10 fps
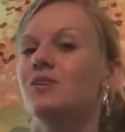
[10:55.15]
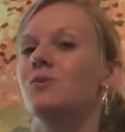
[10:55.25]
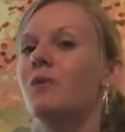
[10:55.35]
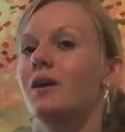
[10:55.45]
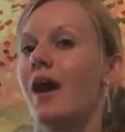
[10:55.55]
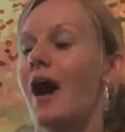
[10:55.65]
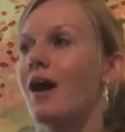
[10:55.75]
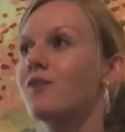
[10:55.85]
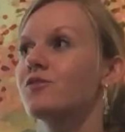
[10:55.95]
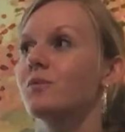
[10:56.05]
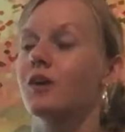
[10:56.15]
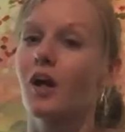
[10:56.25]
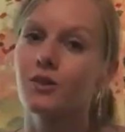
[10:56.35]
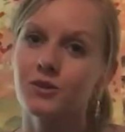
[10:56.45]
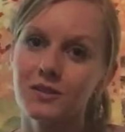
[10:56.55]
You want to have some
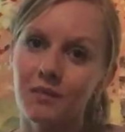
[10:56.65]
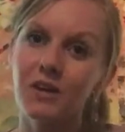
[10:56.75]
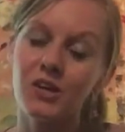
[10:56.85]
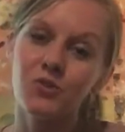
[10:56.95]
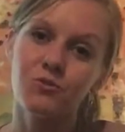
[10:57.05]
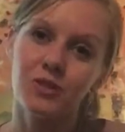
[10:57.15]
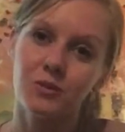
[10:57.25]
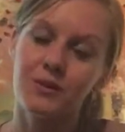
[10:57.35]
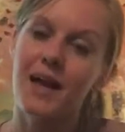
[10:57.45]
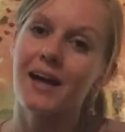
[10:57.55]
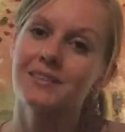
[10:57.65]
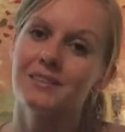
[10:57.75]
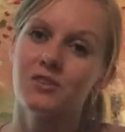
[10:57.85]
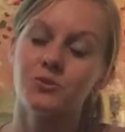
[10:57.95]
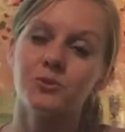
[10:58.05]
colors that make you feel relaxed
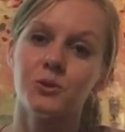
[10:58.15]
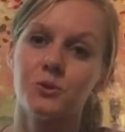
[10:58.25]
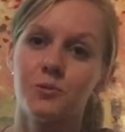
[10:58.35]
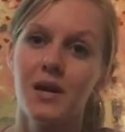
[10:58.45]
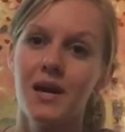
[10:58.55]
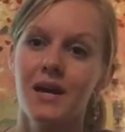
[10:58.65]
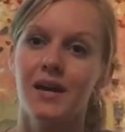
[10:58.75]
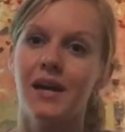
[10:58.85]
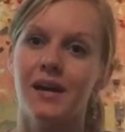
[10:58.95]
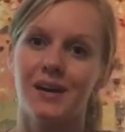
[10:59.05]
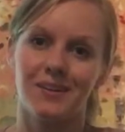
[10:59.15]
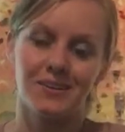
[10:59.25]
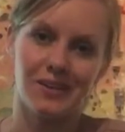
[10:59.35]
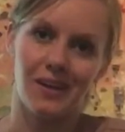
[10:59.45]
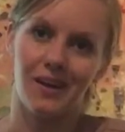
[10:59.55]
in the room,
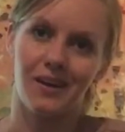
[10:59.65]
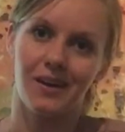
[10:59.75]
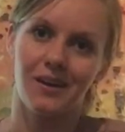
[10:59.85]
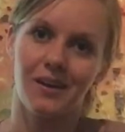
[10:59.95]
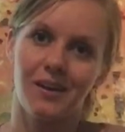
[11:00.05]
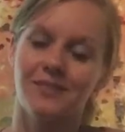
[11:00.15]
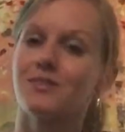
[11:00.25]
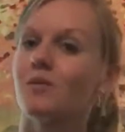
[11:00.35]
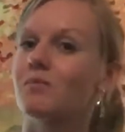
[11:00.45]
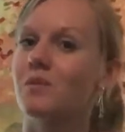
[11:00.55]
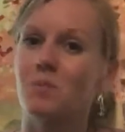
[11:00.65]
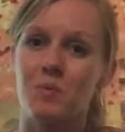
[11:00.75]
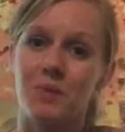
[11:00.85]
and some maybe